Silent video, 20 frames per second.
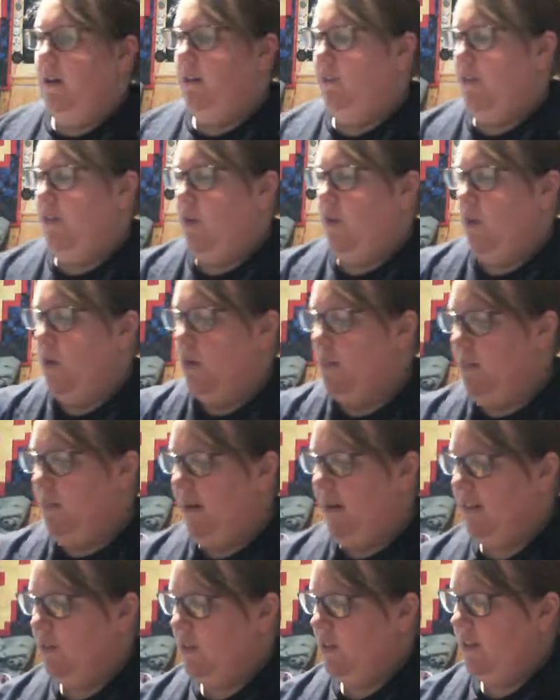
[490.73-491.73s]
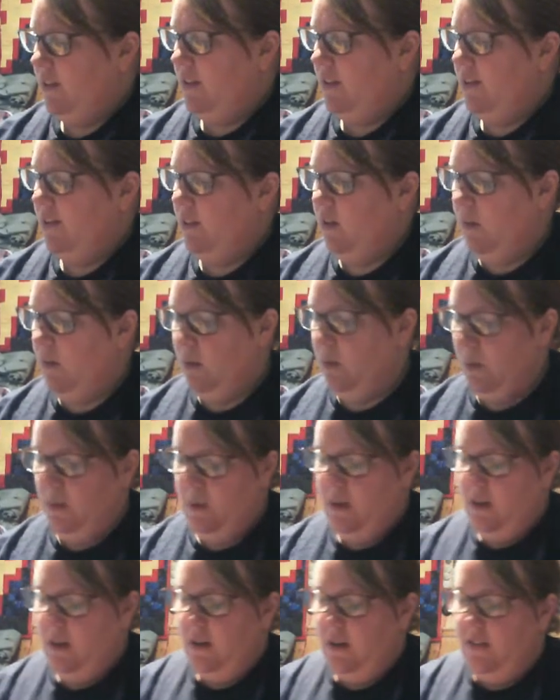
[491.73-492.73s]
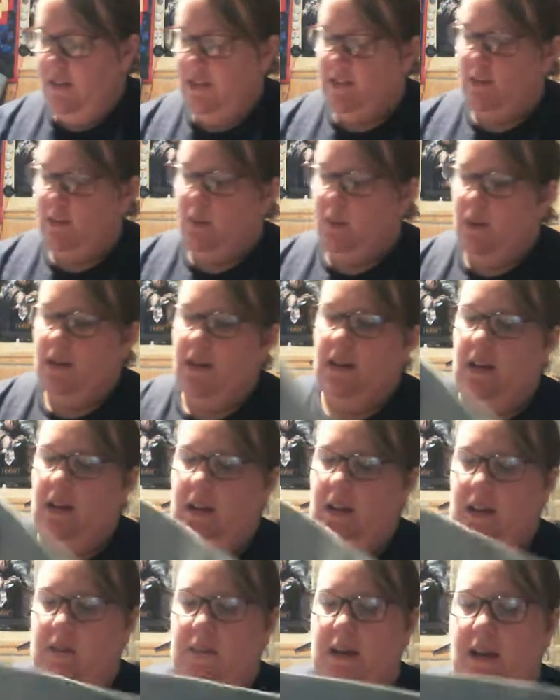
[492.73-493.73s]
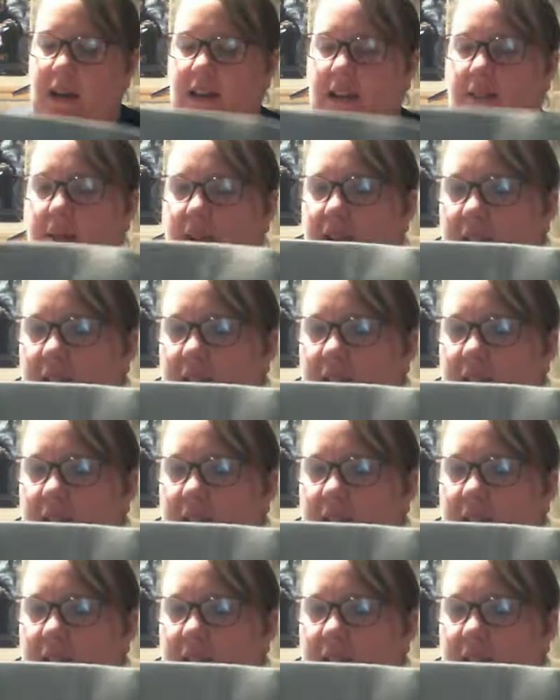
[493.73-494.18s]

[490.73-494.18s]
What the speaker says: for my daughter's school. This one I made, which